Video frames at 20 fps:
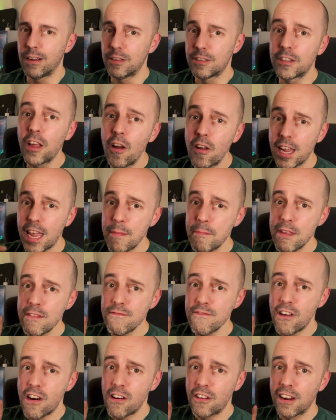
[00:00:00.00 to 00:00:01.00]
Don't get me
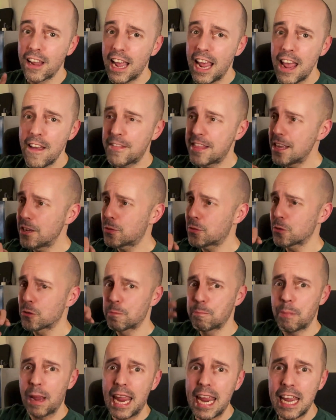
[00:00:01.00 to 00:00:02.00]
wrong. If this was
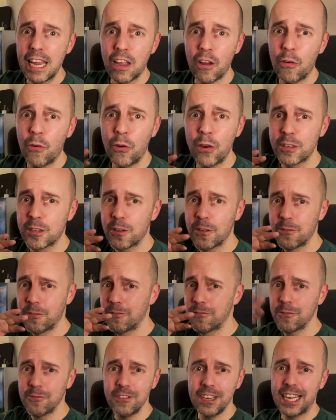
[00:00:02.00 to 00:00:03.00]
pink or it's a
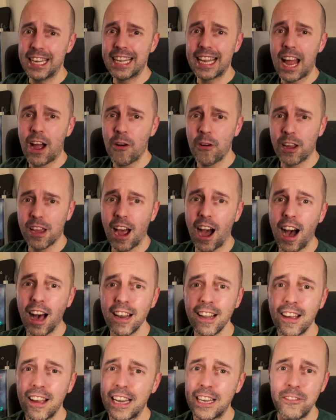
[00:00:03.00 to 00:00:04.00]
really loud
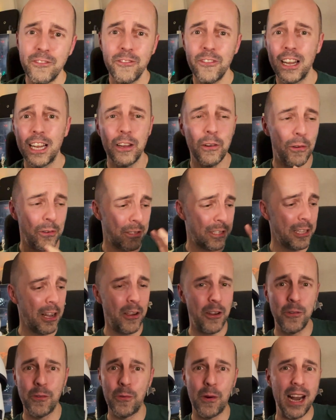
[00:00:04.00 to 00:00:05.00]
colour and it really was
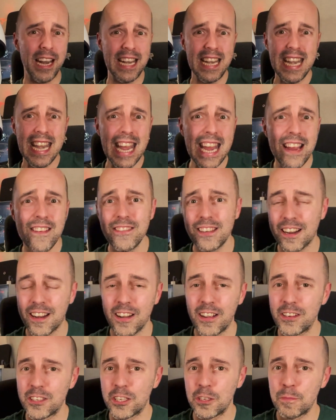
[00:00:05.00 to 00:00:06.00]
nowhere near as
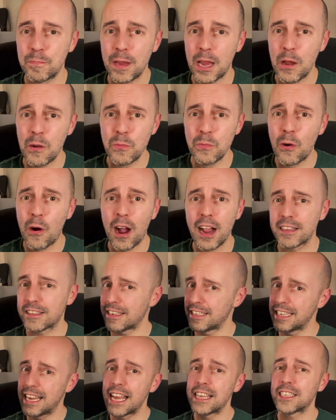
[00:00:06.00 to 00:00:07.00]
close as being white,
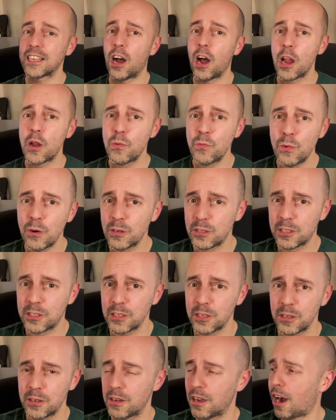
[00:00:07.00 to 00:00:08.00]
yes, I would
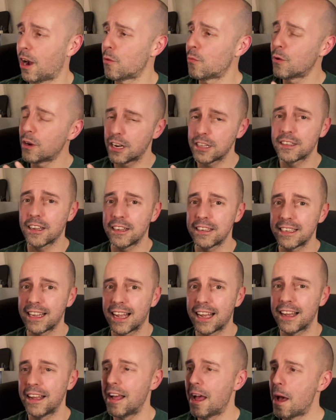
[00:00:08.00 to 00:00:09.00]
do. I would have done
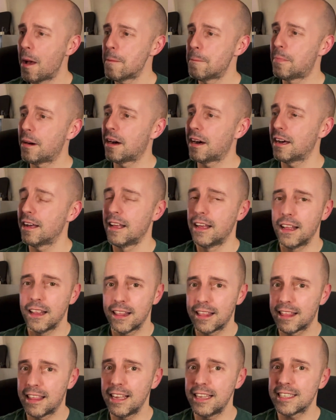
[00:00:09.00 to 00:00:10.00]
that. But
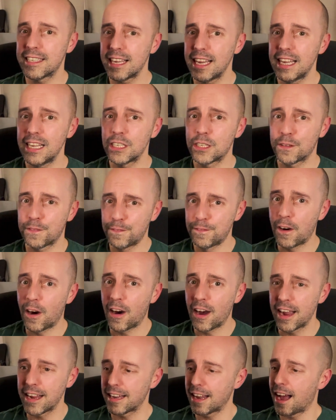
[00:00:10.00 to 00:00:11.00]
this is
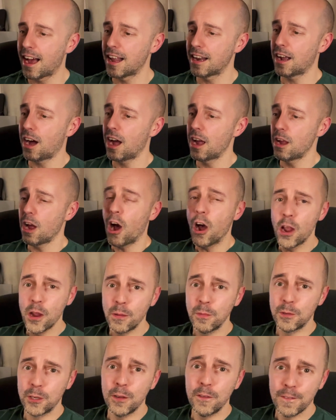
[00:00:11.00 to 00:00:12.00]
fine, and I
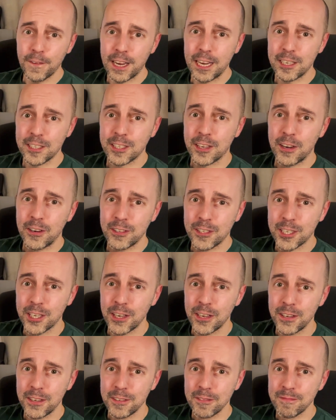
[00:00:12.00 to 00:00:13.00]
hope you think so
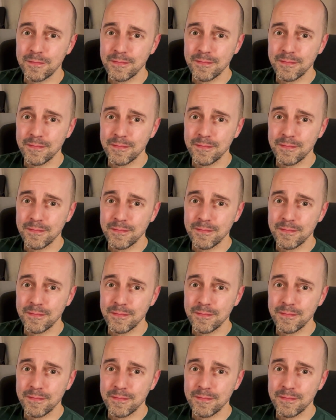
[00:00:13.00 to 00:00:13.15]
too.